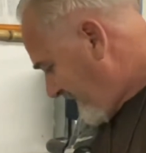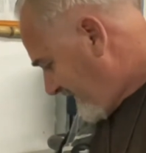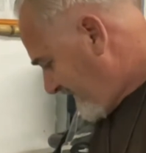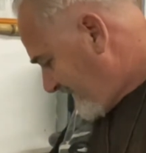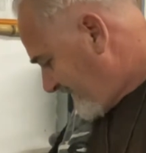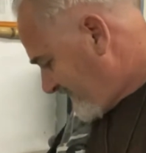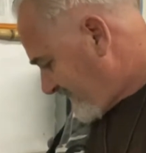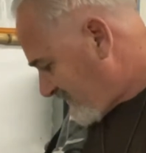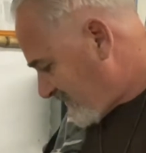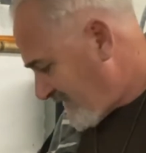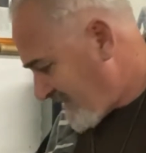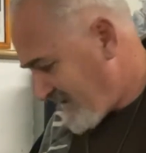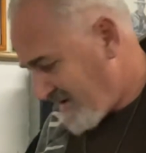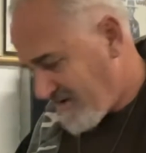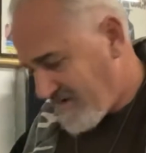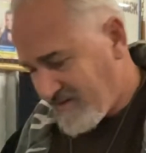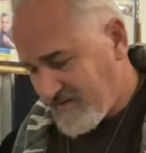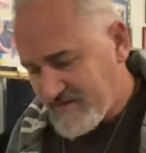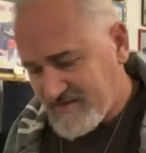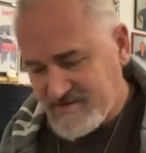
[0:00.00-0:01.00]
This one
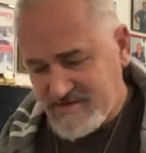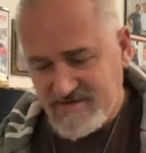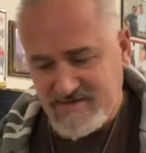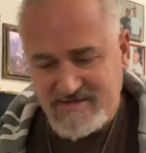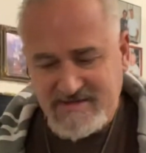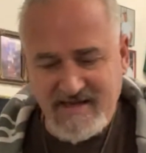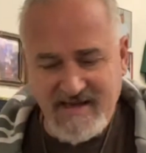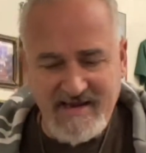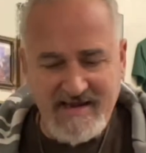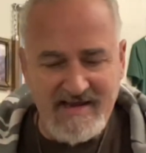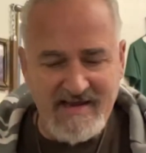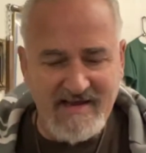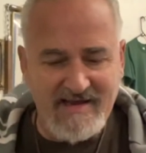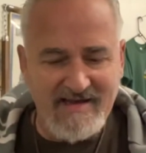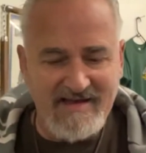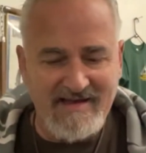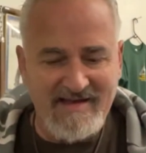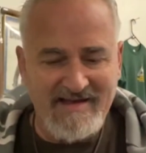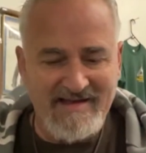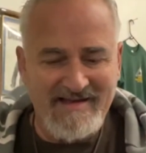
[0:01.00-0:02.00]
here is just a
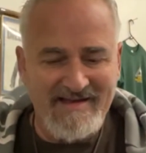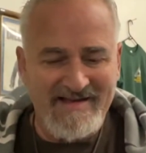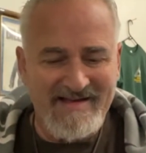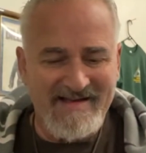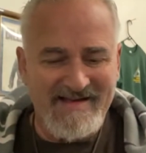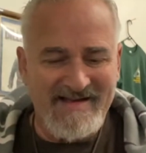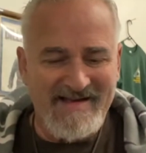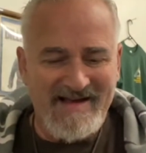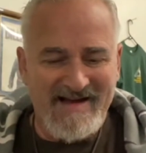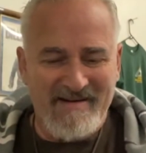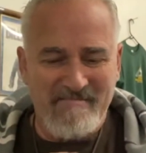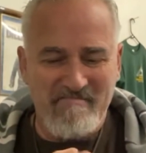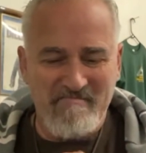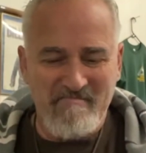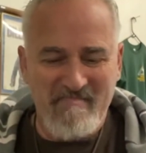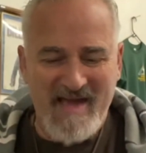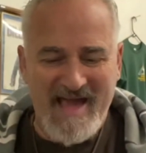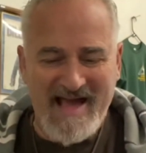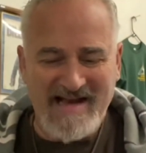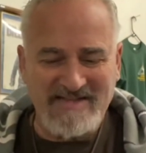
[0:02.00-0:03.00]

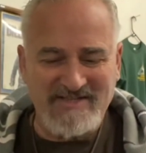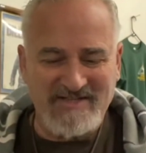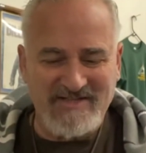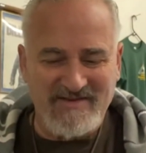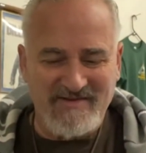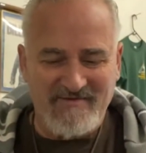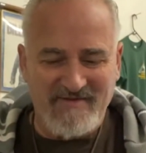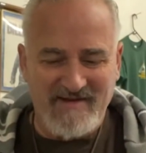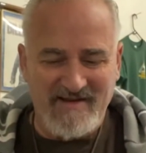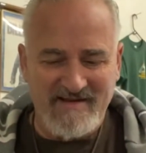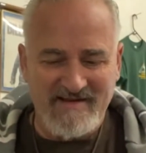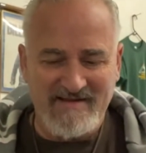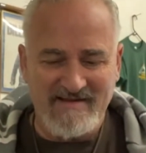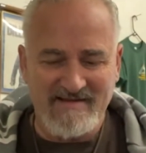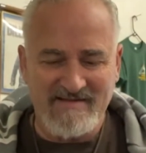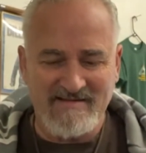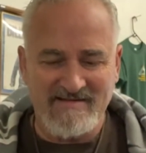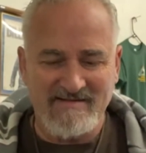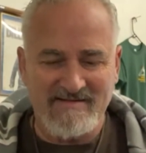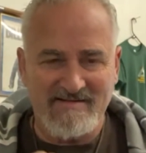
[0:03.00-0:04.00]
massive
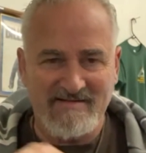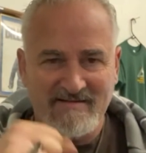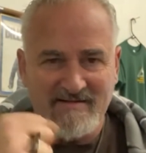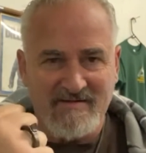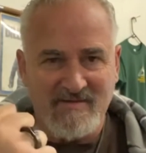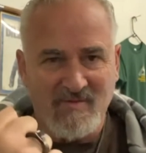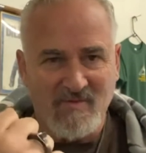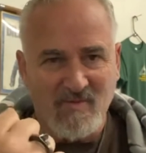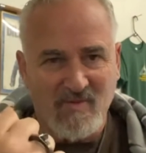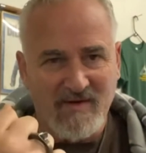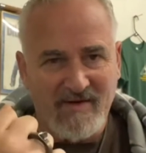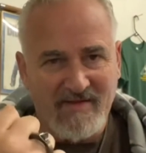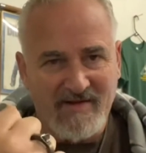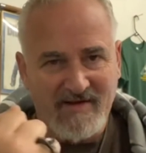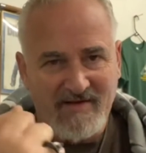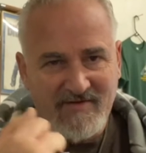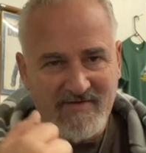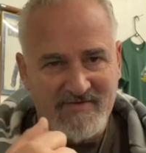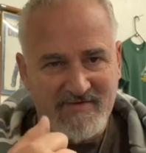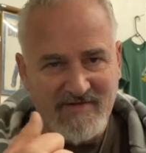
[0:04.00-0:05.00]
one that
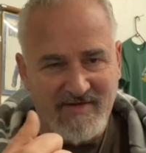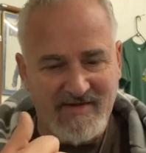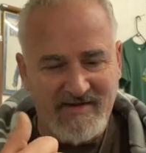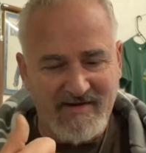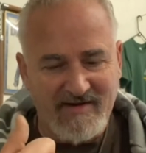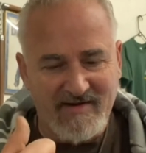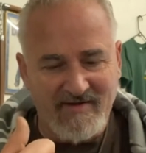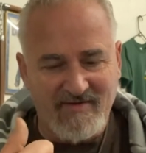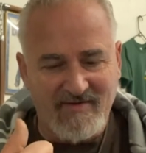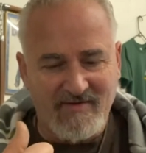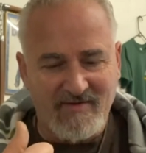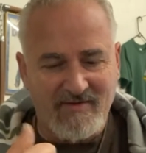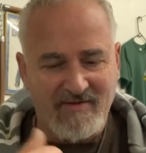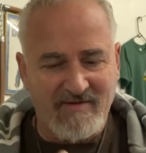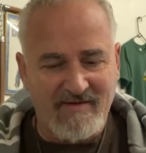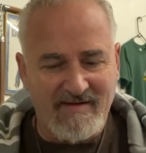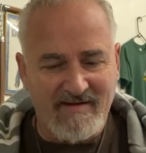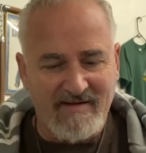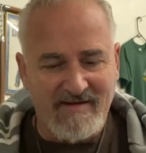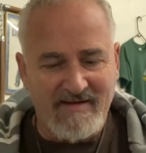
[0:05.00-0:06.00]
goes on the knuckle,
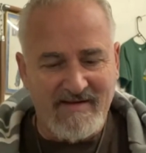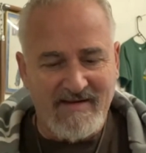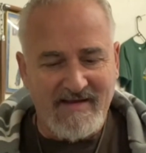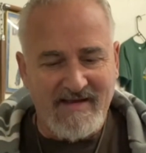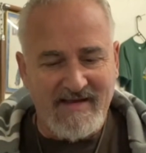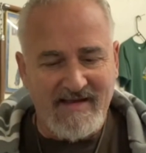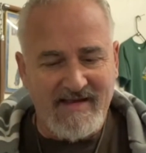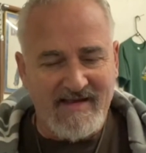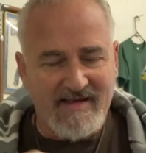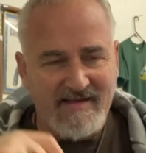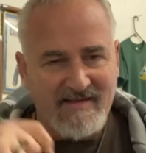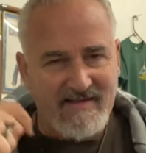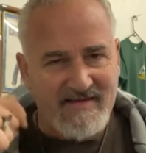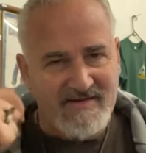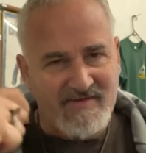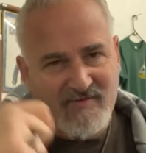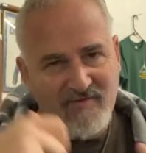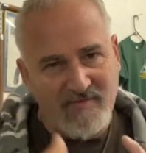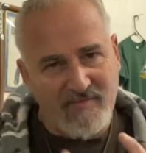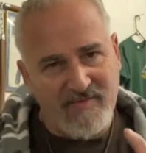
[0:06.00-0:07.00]
and that's
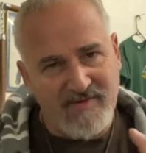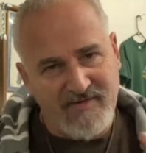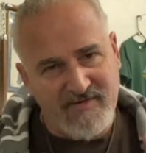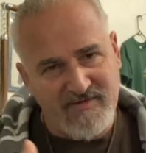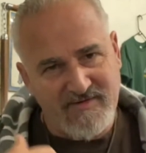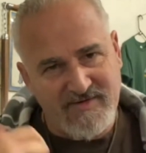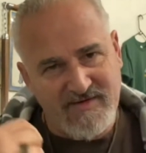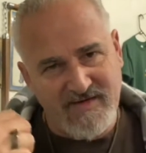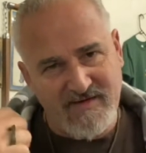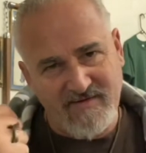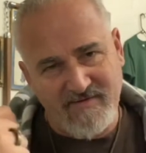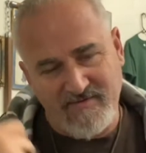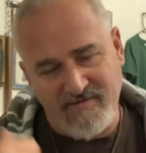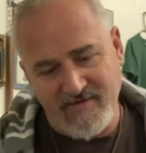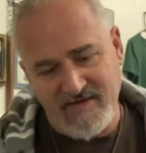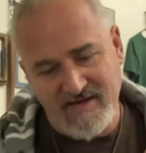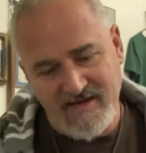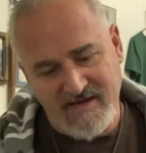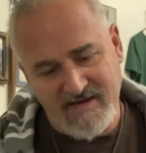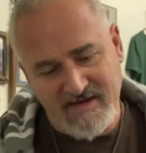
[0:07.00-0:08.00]
for piercing, for
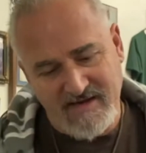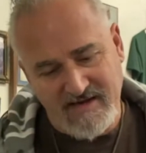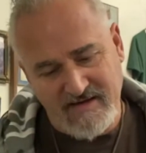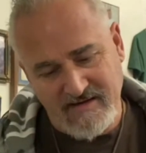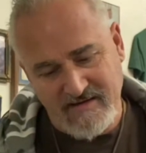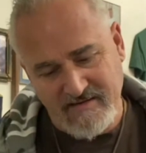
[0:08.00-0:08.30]
hitting.